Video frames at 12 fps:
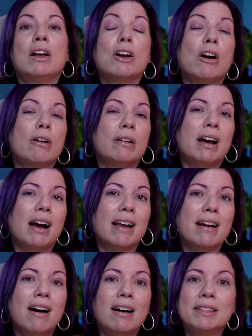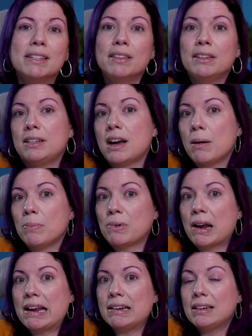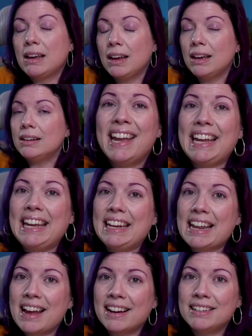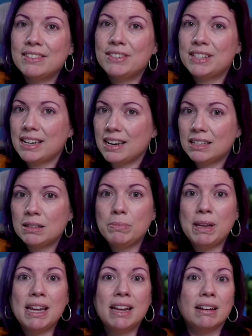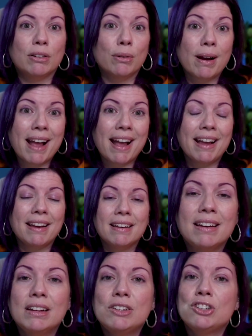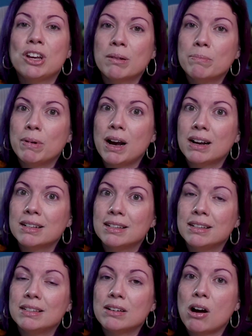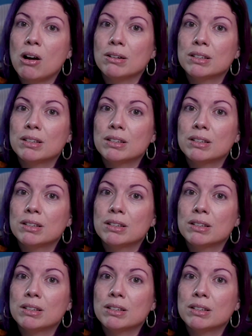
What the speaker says: Cart icons on the top right, inactive states being gray, check boxes are